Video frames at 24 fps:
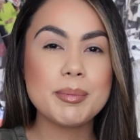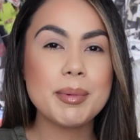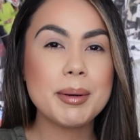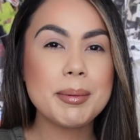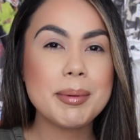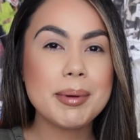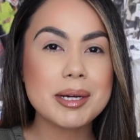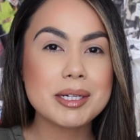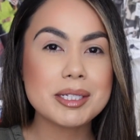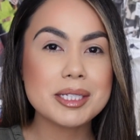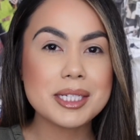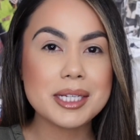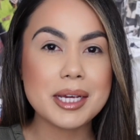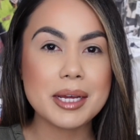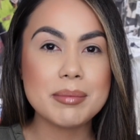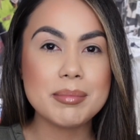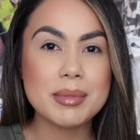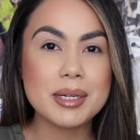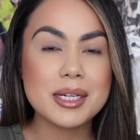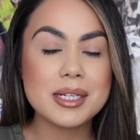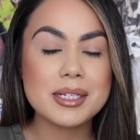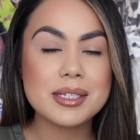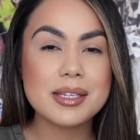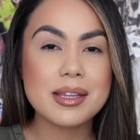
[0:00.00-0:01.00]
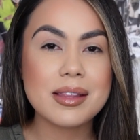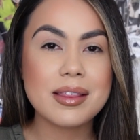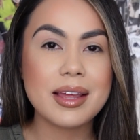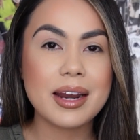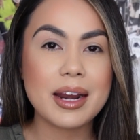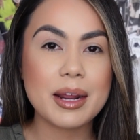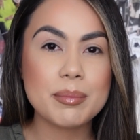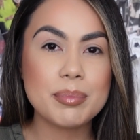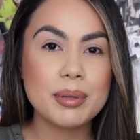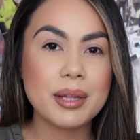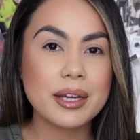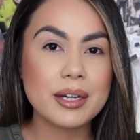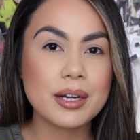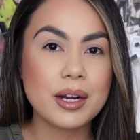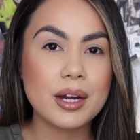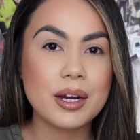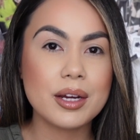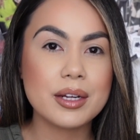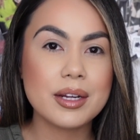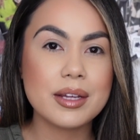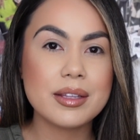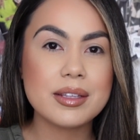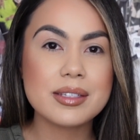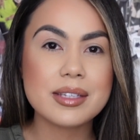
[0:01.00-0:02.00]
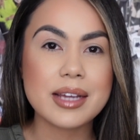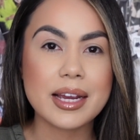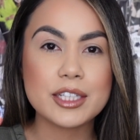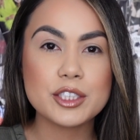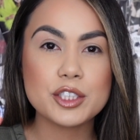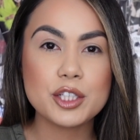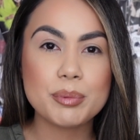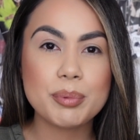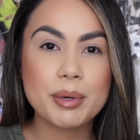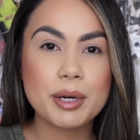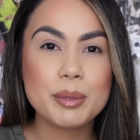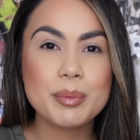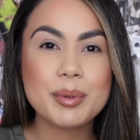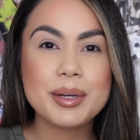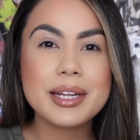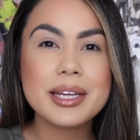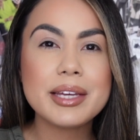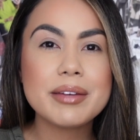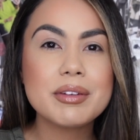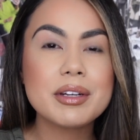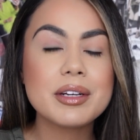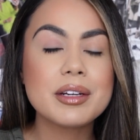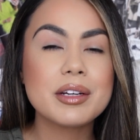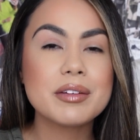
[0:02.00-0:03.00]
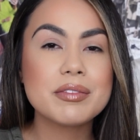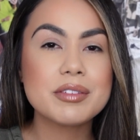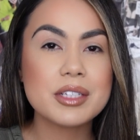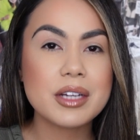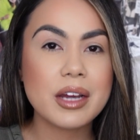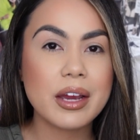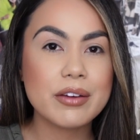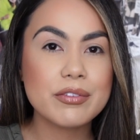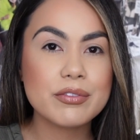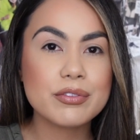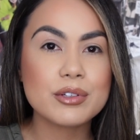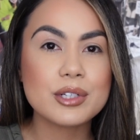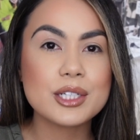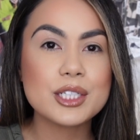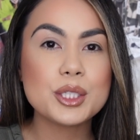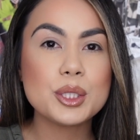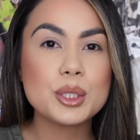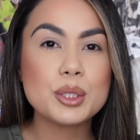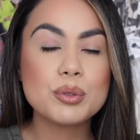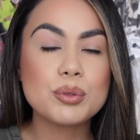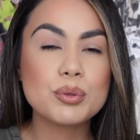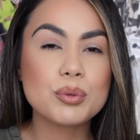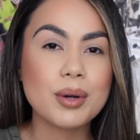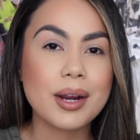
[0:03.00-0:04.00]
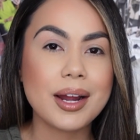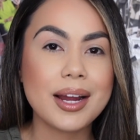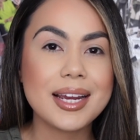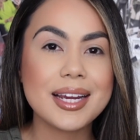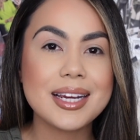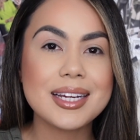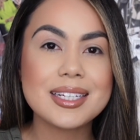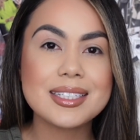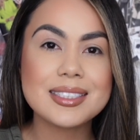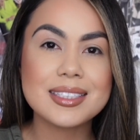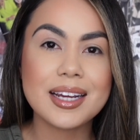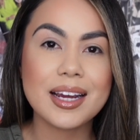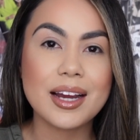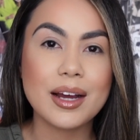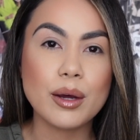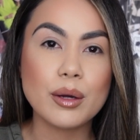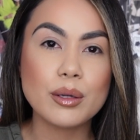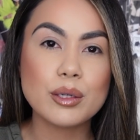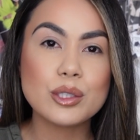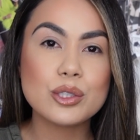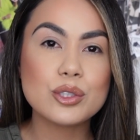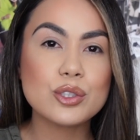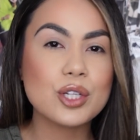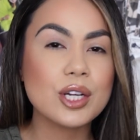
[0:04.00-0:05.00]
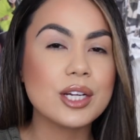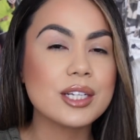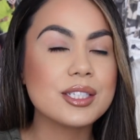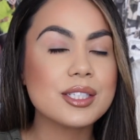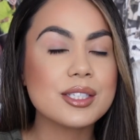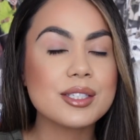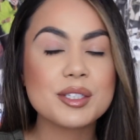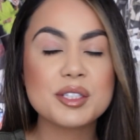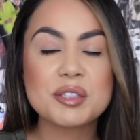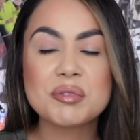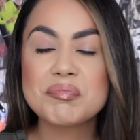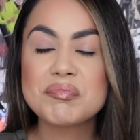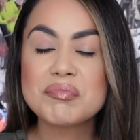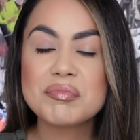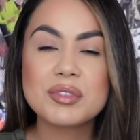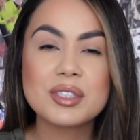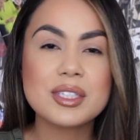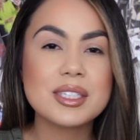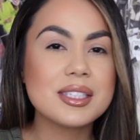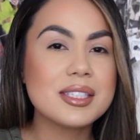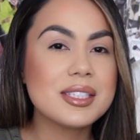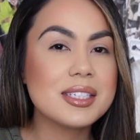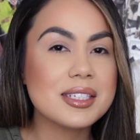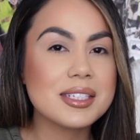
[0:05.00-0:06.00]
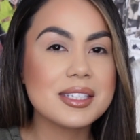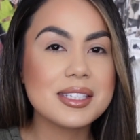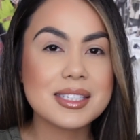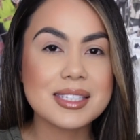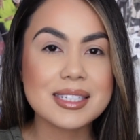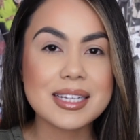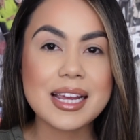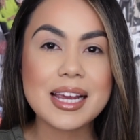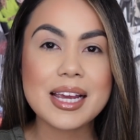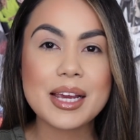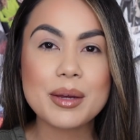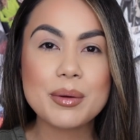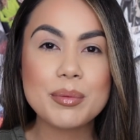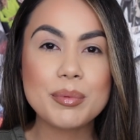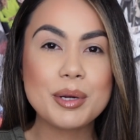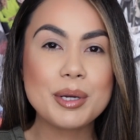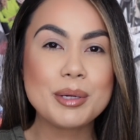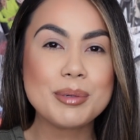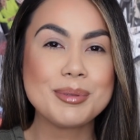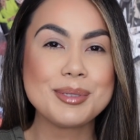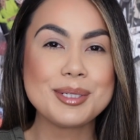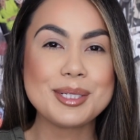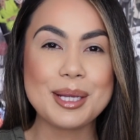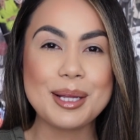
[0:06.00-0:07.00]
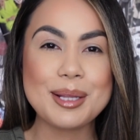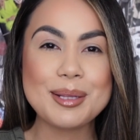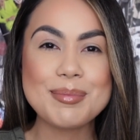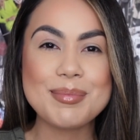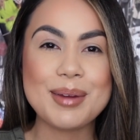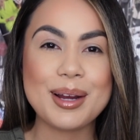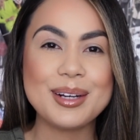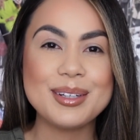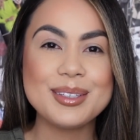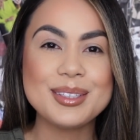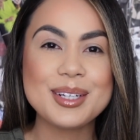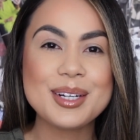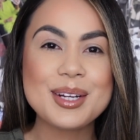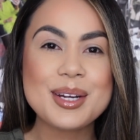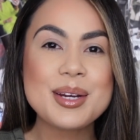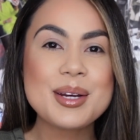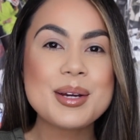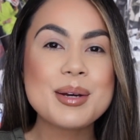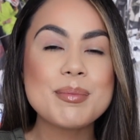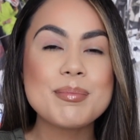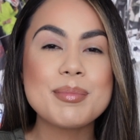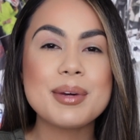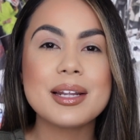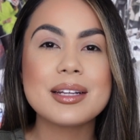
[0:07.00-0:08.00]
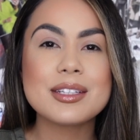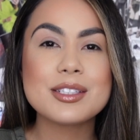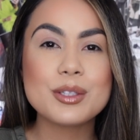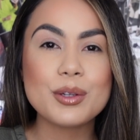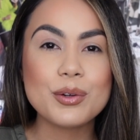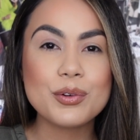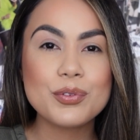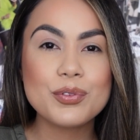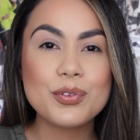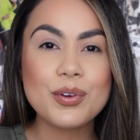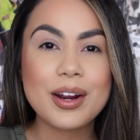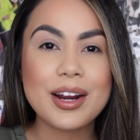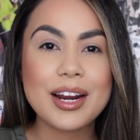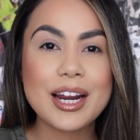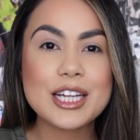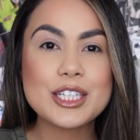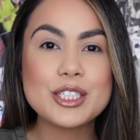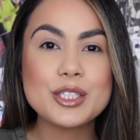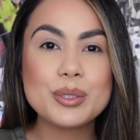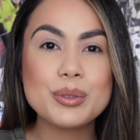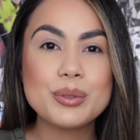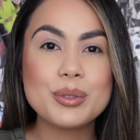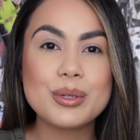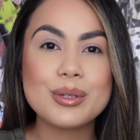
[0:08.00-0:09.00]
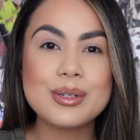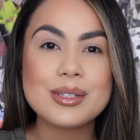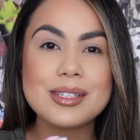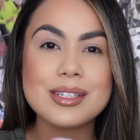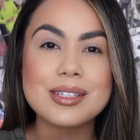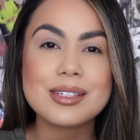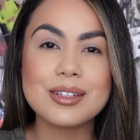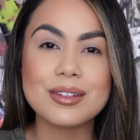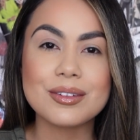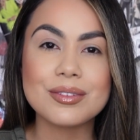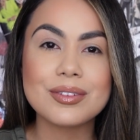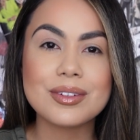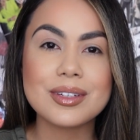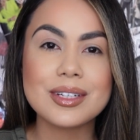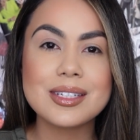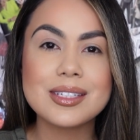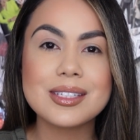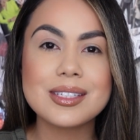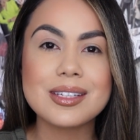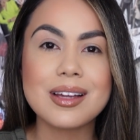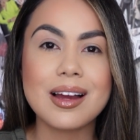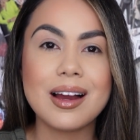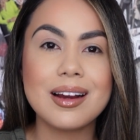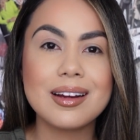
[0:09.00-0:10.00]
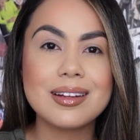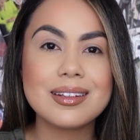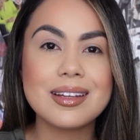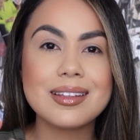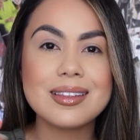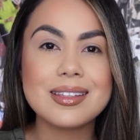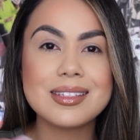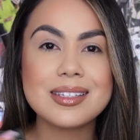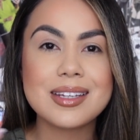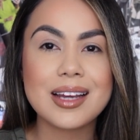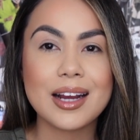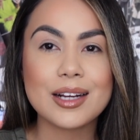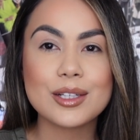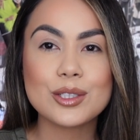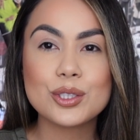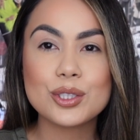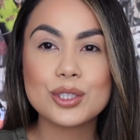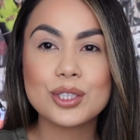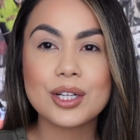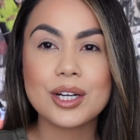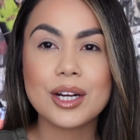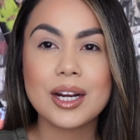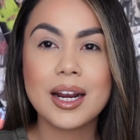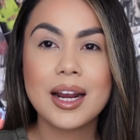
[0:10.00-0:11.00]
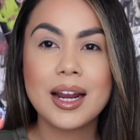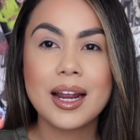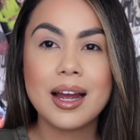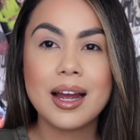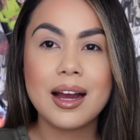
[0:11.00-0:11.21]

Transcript: been about 10 minutes that I applied on this eyeshadow primer. I wanna give it enough time for it to dry it down and just to see what it was all about. But so far I do notice a difference on the texture